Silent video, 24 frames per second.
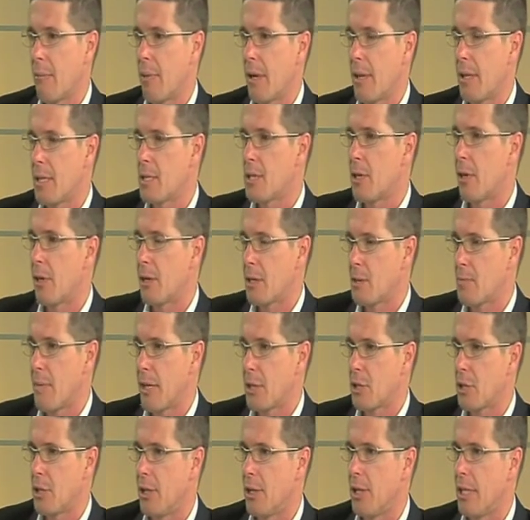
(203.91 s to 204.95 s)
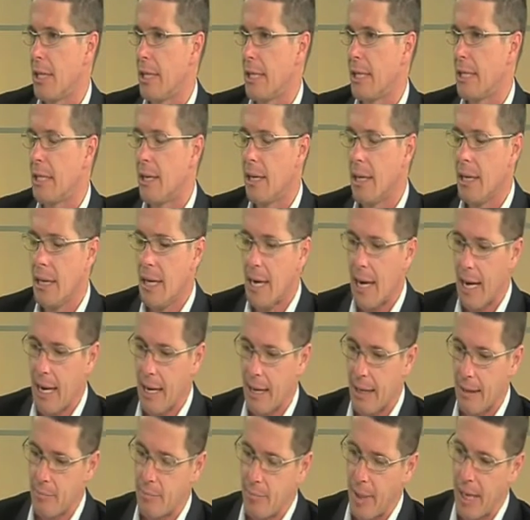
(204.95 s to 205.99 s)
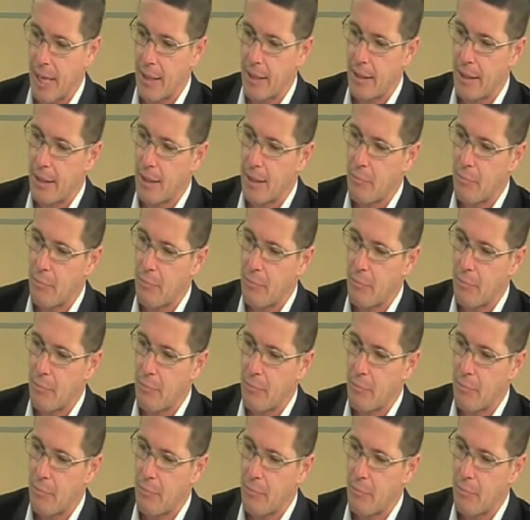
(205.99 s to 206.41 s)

where there's not as much unity. But